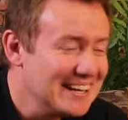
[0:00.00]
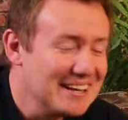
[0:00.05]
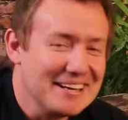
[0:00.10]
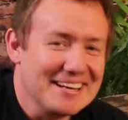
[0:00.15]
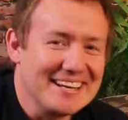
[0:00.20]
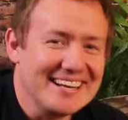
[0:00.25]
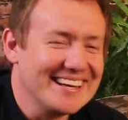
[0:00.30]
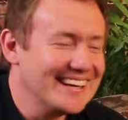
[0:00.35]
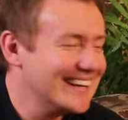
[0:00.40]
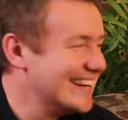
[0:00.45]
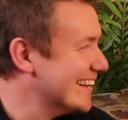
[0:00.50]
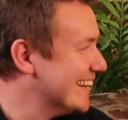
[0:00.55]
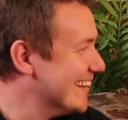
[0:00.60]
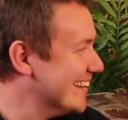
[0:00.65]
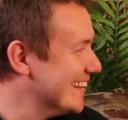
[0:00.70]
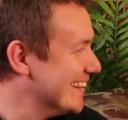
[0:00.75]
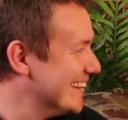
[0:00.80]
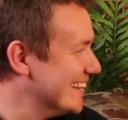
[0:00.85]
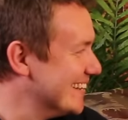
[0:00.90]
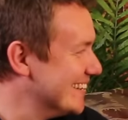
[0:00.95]

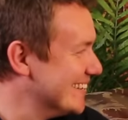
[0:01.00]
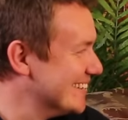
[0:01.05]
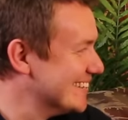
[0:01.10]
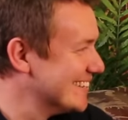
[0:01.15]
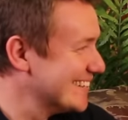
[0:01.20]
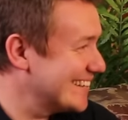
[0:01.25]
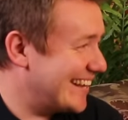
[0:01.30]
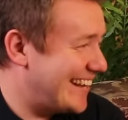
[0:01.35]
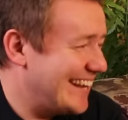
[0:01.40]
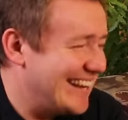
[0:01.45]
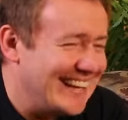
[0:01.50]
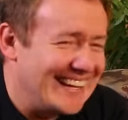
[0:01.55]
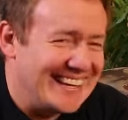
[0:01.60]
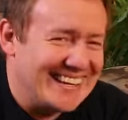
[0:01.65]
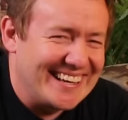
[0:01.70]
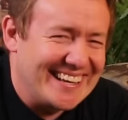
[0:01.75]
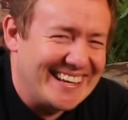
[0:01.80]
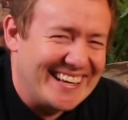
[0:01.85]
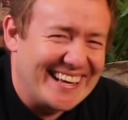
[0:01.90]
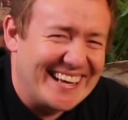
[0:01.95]

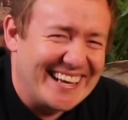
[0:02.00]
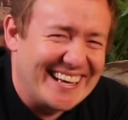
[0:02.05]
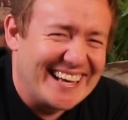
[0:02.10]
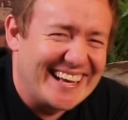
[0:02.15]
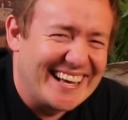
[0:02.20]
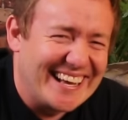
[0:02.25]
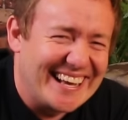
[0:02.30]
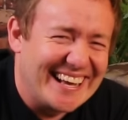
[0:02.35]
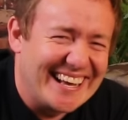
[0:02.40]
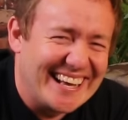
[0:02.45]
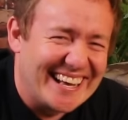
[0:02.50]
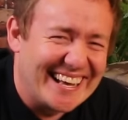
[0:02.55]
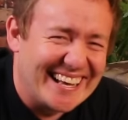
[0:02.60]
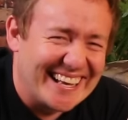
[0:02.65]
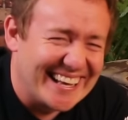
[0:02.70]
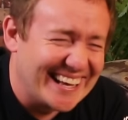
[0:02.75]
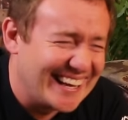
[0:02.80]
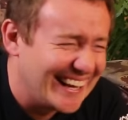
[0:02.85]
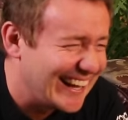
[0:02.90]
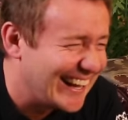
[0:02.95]

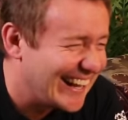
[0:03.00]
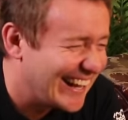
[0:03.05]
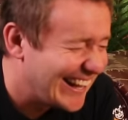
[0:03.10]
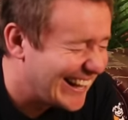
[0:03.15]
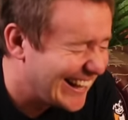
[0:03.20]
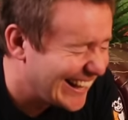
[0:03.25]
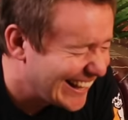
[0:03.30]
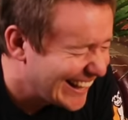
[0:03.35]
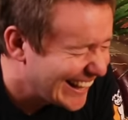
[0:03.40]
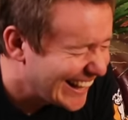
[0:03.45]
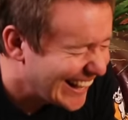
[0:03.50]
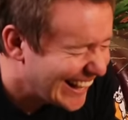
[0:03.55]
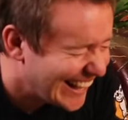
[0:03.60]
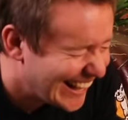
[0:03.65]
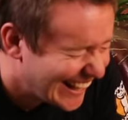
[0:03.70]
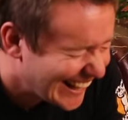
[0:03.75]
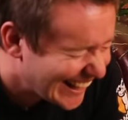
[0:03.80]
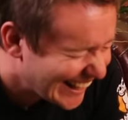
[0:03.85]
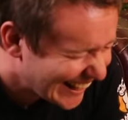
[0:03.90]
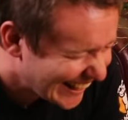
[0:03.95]

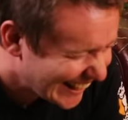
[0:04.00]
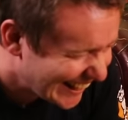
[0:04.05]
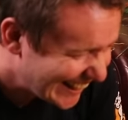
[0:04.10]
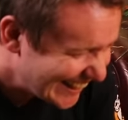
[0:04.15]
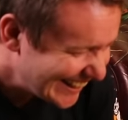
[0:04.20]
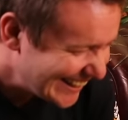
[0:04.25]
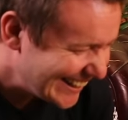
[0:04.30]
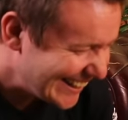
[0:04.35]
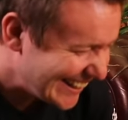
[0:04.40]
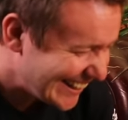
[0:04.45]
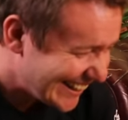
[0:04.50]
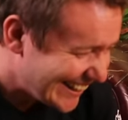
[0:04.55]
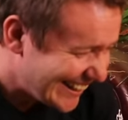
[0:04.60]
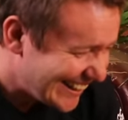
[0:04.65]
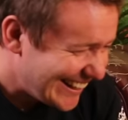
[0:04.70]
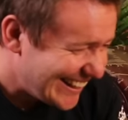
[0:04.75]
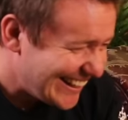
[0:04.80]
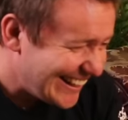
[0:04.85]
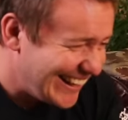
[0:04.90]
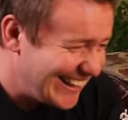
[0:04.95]

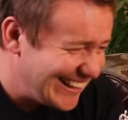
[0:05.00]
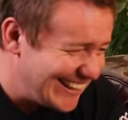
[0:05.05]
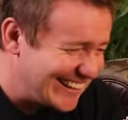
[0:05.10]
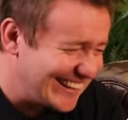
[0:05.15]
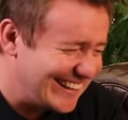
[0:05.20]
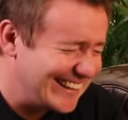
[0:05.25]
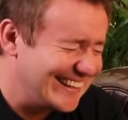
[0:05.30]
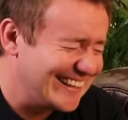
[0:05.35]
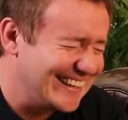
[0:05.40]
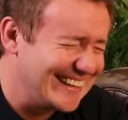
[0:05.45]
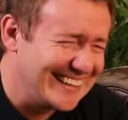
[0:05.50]
(silent)